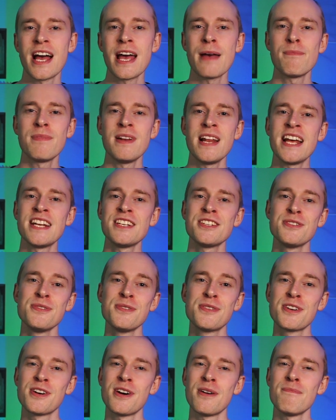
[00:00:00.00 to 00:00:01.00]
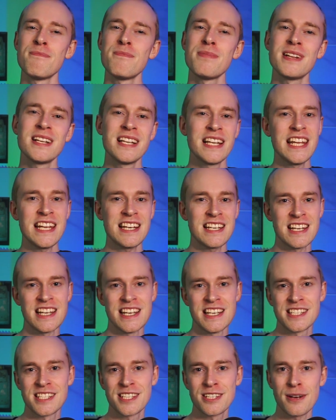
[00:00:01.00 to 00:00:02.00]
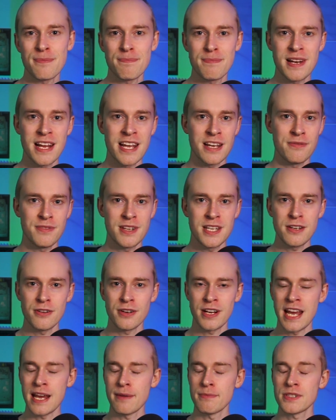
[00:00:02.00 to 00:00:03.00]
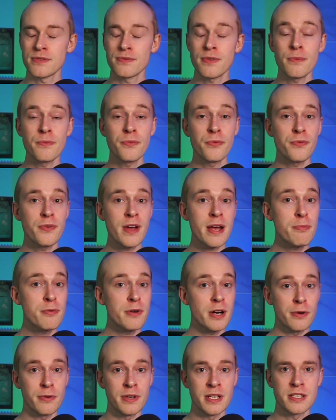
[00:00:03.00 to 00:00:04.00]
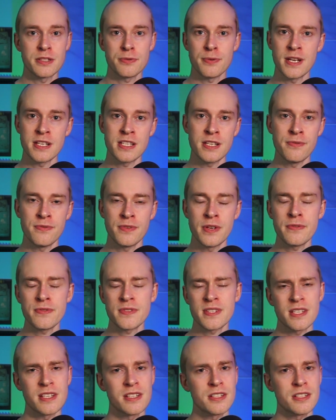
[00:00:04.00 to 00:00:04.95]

I plan to completely stop playing video games from February 25th,